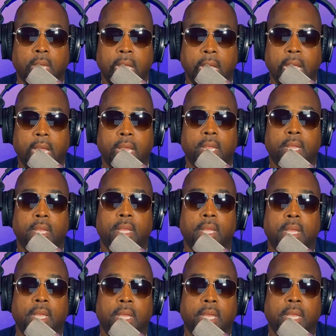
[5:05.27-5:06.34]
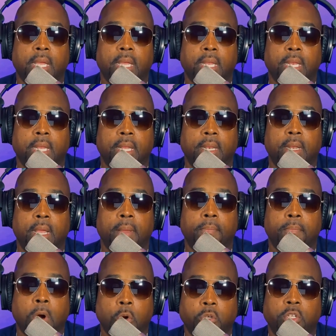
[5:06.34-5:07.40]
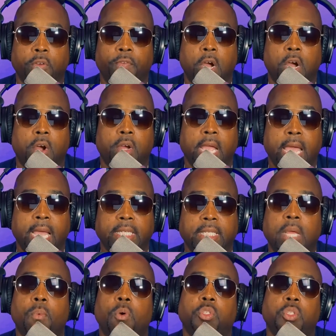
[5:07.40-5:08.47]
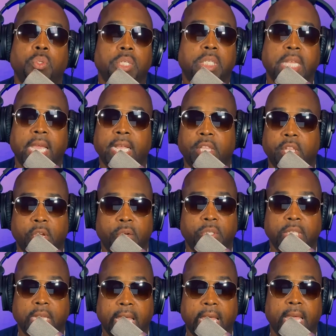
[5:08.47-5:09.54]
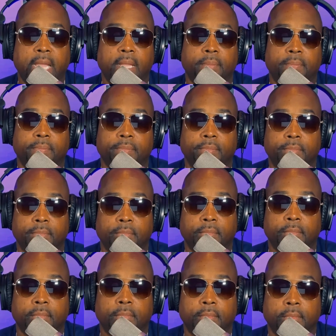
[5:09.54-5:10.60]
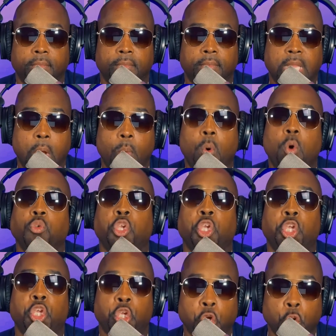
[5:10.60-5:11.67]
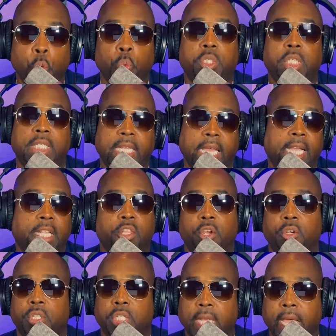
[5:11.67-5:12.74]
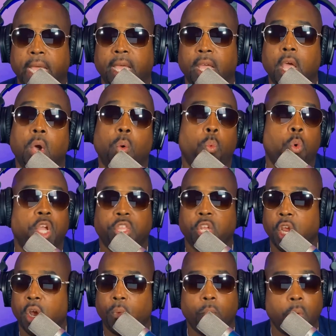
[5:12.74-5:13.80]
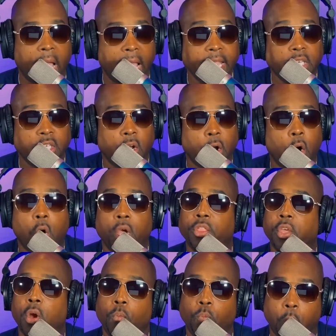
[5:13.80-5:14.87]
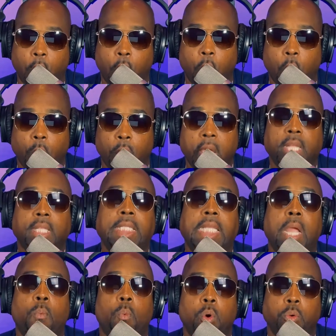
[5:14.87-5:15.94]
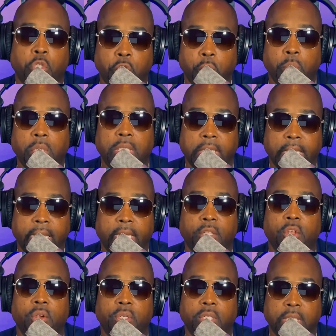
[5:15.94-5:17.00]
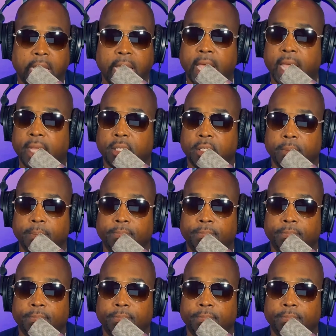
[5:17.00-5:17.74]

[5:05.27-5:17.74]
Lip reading: And most of all, guys, they want you to take their side. They want you to take their side. Whether they're right or they're wrong, they want you to take their sides.